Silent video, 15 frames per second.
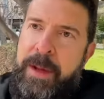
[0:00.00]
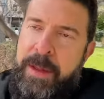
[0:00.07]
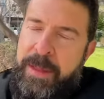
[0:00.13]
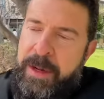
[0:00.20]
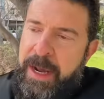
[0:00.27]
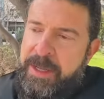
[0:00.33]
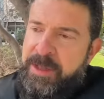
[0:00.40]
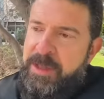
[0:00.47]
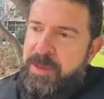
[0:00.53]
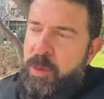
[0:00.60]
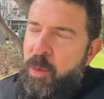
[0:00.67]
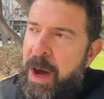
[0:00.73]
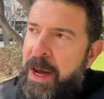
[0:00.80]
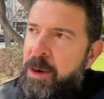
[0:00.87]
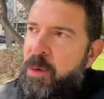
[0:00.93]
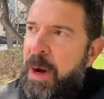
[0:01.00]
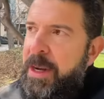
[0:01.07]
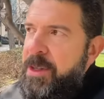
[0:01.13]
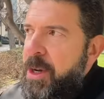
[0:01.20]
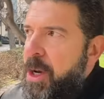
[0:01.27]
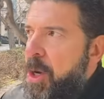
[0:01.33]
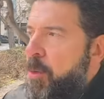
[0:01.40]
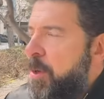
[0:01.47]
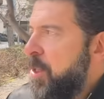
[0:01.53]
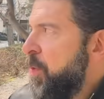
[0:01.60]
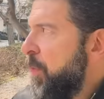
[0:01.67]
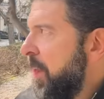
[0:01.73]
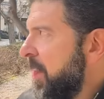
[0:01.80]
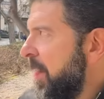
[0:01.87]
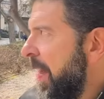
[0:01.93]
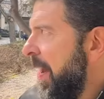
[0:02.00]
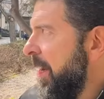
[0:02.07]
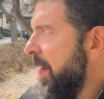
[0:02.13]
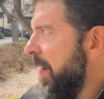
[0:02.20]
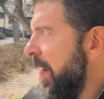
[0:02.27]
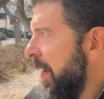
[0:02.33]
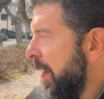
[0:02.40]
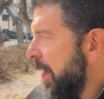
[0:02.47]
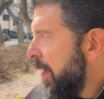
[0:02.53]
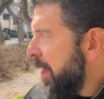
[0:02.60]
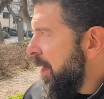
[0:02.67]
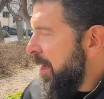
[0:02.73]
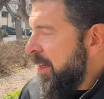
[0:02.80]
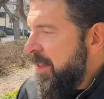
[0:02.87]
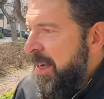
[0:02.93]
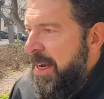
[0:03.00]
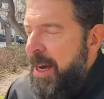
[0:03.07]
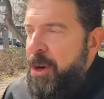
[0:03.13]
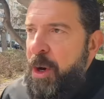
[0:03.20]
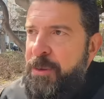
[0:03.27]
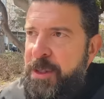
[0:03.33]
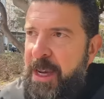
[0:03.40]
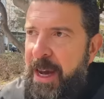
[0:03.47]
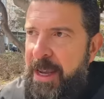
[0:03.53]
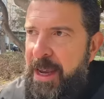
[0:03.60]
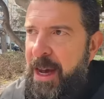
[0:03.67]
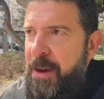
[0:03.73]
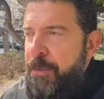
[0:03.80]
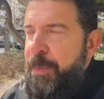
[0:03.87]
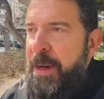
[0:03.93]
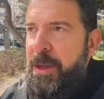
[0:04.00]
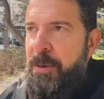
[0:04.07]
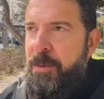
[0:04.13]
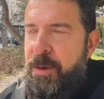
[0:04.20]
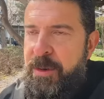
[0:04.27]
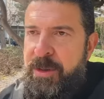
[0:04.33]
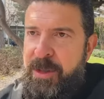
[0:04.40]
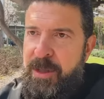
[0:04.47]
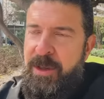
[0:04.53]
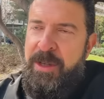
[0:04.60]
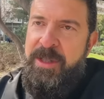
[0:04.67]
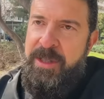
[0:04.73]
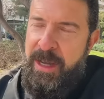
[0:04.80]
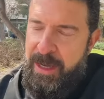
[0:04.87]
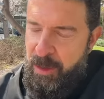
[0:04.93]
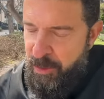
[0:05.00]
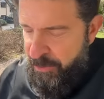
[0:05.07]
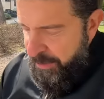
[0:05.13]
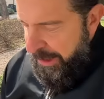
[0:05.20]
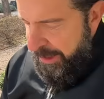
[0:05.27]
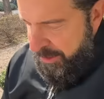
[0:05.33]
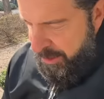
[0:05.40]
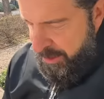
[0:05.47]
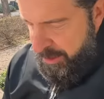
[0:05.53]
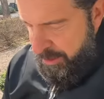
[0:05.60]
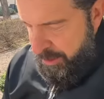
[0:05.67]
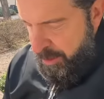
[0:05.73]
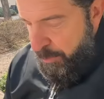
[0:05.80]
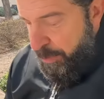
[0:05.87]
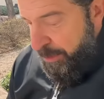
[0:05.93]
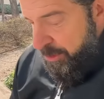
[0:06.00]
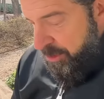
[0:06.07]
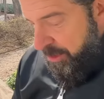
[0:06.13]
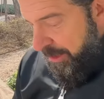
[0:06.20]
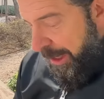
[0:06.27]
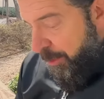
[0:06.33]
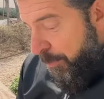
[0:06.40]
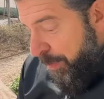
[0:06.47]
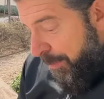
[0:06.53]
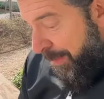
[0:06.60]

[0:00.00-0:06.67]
the next Juan Guaido or Svetlana Tikhanovskaya of Belarus, it looks like we've got the person. That would be